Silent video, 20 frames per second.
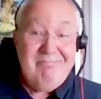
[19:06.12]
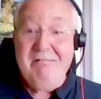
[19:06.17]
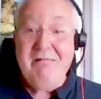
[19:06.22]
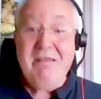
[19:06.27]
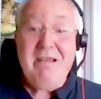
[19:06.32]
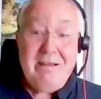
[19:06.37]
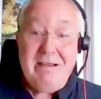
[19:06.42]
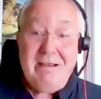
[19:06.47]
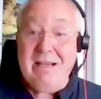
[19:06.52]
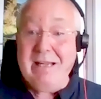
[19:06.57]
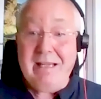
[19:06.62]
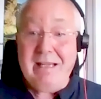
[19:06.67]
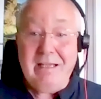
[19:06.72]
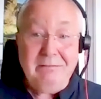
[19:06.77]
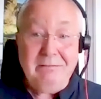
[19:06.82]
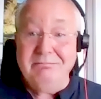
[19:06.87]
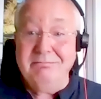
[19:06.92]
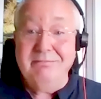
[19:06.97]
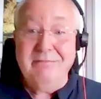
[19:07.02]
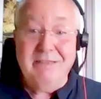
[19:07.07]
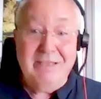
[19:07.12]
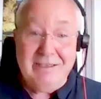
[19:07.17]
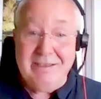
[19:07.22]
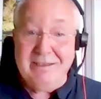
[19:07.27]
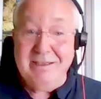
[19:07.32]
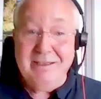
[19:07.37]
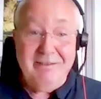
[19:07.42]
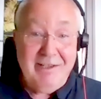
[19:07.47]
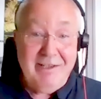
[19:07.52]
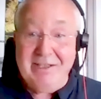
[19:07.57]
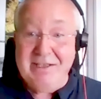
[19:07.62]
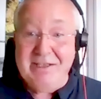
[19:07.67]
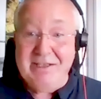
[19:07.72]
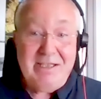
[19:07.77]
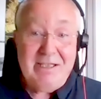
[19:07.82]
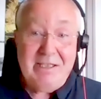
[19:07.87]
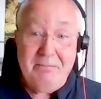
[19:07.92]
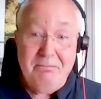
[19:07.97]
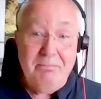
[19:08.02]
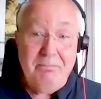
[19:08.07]
yeah, kind of
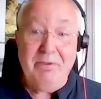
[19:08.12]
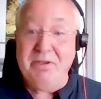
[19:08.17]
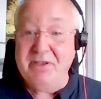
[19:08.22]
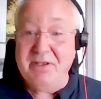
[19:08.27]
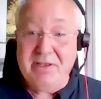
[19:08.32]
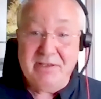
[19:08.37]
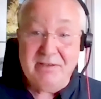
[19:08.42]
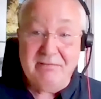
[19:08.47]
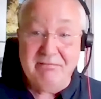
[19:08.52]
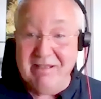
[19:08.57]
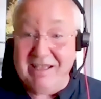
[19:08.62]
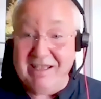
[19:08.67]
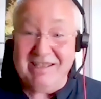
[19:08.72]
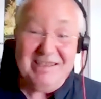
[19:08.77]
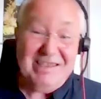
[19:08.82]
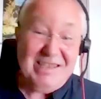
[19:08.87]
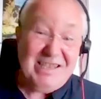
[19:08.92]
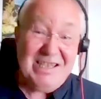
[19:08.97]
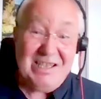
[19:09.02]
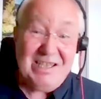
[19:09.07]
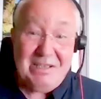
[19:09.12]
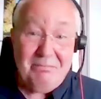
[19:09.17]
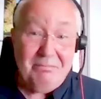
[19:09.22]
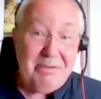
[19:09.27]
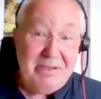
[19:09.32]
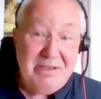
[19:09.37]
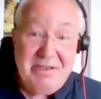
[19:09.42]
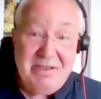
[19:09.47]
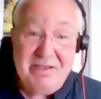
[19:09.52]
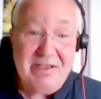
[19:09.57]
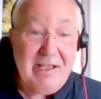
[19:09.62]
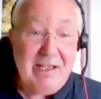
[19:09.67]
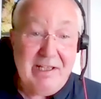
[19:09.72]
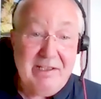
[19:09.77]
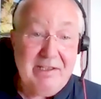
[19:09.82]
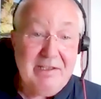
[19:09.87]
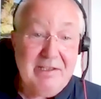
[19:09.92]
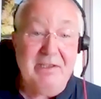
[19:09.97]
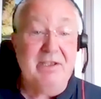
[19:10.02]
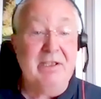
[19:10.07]
80%,
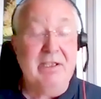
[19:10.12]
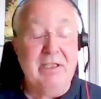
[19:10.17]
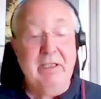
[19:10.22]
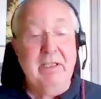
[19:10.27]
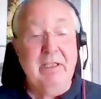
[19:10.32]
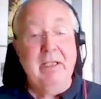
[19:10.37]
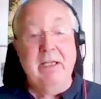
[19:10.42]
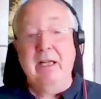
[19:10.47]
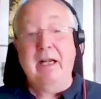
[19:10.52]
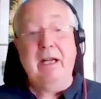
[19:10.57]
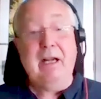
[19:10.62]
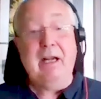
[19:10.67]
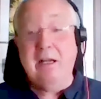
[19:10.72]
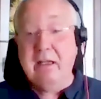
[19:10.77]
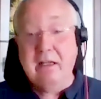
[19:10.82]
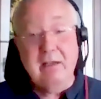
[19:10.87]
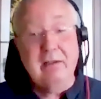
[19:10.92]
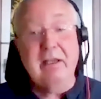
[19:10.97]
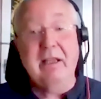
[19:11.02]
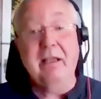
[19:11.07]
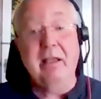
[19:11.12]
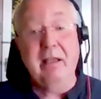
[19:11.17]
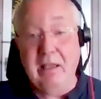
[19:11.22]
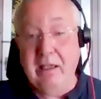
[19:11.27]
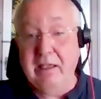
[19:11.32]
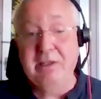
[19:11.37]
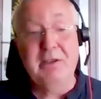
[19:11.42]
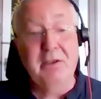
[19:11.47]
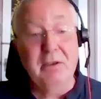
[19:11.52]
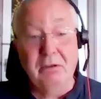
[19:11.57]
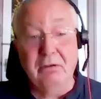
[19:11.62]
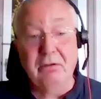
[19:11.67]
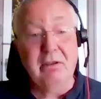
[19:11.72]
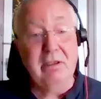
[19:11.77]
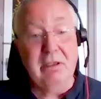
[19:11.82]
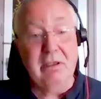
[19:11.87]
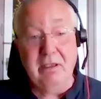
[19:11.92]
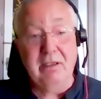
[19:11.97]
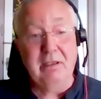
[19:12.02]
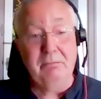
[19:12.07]
90%. It's not
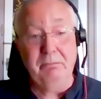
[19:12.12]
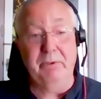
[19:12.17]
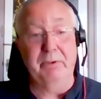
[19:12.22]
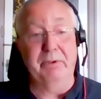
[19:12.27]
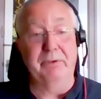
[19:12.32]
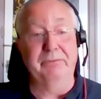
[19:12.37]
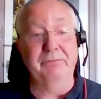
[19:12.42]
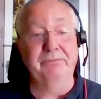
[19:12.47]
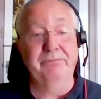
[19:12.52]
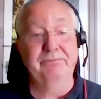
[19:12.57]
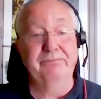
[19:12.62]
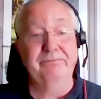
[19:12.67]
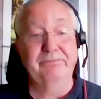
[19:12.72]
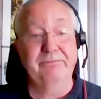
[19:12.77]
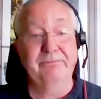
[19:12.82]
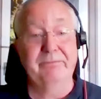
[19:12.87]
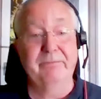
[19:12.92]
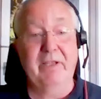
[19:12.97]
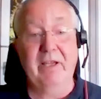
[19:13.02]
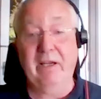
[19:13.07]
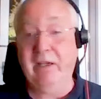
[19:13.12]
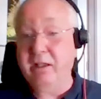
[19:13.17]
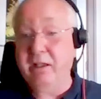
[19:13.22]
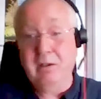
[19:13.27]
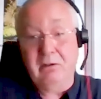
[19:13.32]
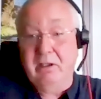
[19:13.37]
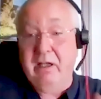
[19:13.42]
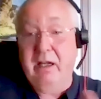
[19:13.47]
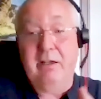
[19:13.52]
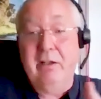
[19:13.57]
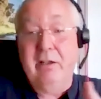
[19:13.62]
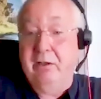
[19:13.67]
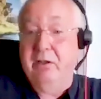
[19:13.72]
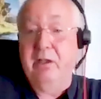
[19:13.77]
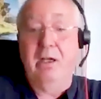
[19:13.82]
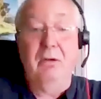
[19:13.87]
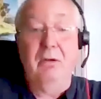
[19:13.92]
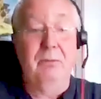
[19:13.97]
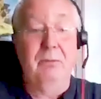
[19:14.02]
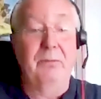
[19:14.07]
going to happen. I can
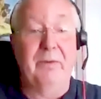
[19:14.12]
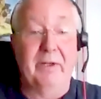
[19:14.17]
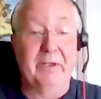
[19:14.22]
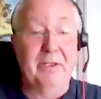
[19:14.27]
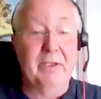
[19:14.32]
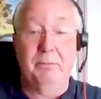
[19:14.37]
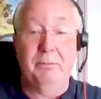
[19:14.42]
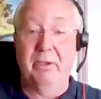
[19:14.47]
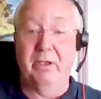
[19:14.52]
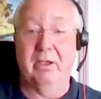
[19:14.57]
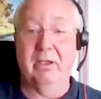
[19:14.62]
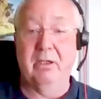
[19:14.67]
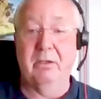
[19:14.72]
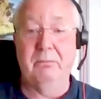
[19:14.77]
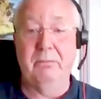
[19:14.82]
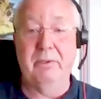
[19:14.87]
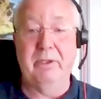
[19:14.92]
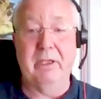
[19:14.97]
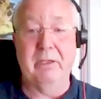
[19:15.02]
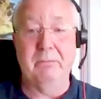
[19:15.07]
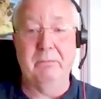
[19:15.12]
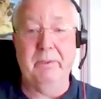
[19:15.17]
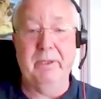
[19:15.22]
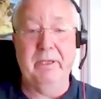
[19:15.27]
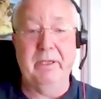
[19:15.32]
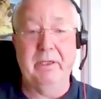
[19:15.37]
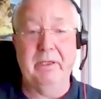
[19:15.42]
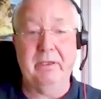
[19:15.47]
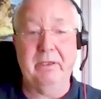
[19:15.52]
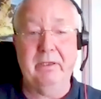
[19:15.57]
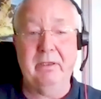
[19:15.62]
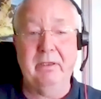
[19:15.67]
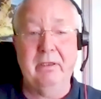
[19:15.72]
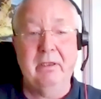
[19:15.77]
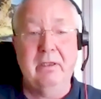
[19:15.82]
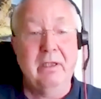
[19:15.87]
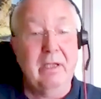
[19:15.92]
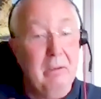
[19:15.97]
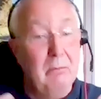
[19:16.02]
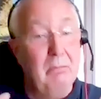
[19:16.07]
go and find the part and bring it back.
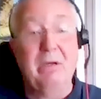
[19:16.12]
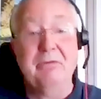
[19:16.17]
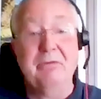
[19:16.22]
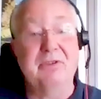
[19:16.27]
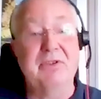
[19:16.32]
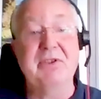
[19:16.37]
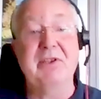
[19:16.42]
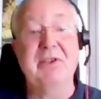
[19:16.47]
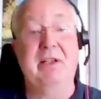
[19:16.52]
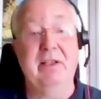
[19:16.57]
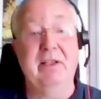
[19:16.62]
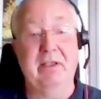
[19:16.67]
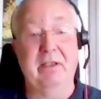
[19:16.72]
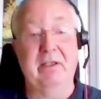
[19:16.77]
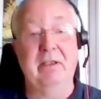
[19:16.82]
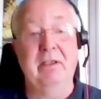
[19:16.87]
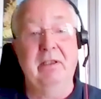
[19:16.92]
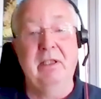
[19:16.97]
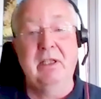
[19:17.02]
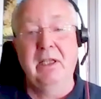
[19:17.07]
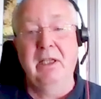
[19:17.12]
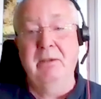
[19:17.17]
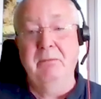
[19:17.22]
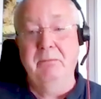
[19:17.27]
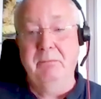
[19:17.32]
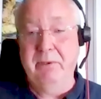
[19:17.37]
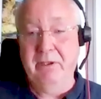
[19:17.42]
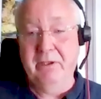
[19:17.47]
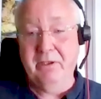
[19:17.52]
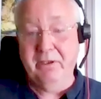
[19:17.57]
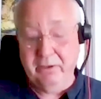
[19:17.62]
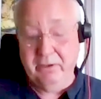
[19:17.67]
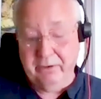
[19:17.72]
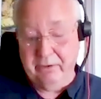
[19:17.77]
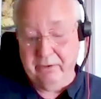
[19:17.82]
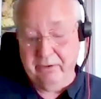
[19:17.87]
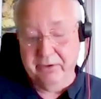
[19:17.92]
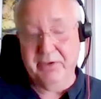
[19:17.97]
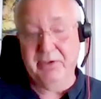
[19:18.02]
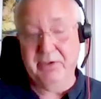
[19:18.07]
It won't stay
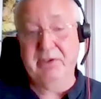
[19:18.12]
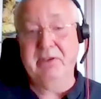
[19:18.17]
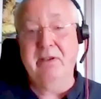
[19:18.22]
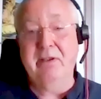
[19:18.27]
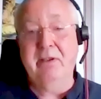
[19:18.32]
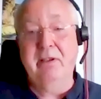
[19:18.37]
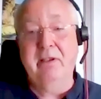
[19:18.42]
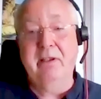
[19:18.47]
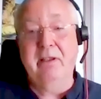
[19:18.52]
because